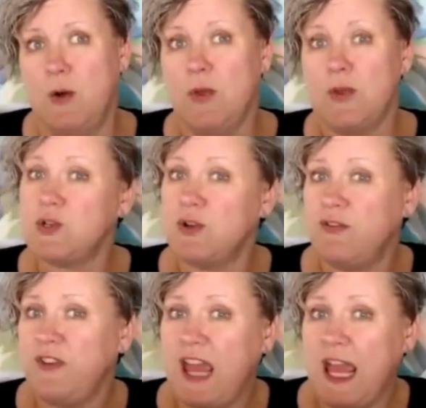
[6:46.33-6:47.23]
or the
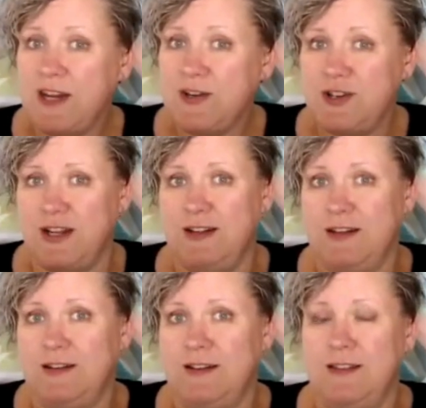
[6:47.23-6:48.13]

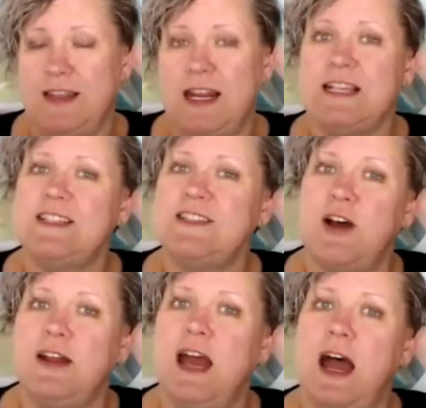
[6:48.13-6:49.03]
certification that I
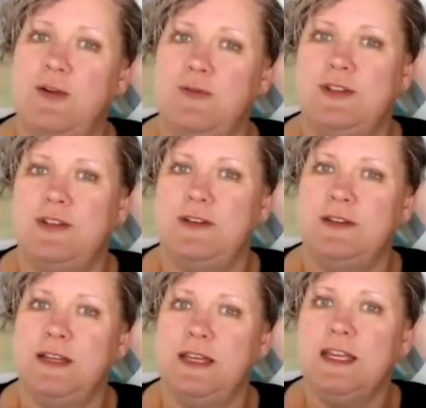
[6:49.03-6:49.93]
sought out
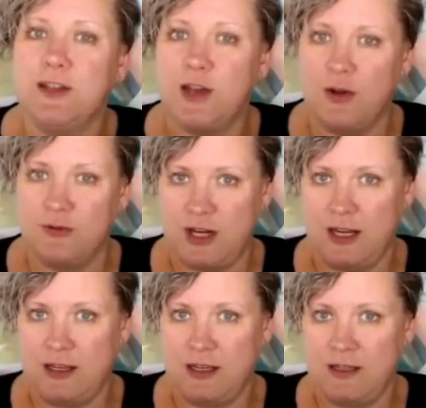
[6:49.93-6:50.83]
in coaching?